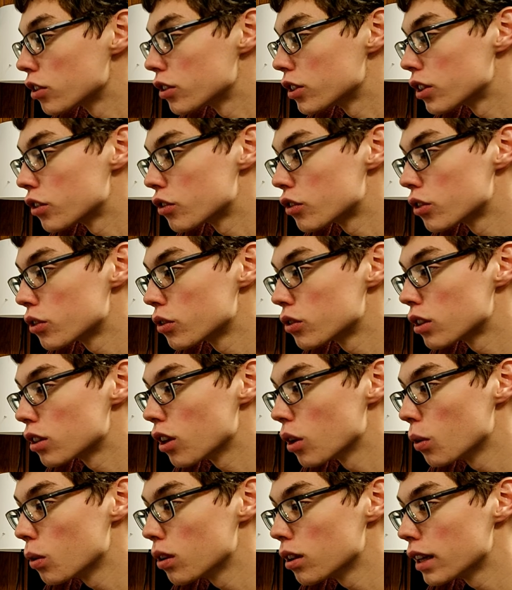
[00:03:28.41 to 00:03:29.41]
is introduced to
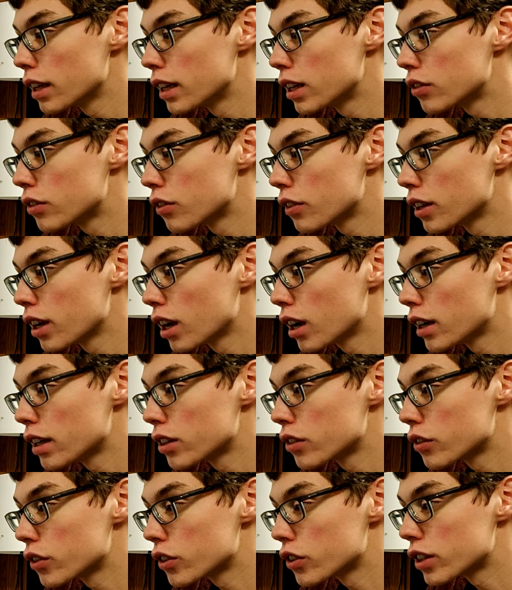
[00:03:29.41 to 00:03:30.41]
local ladies from the
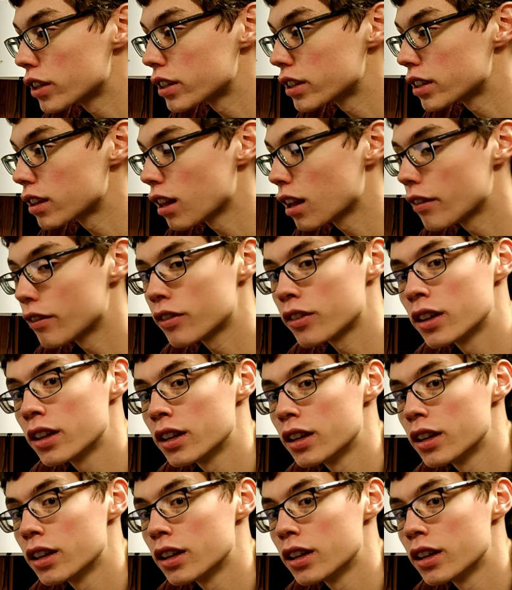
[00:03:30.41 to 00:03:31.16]
audience for a chance at love.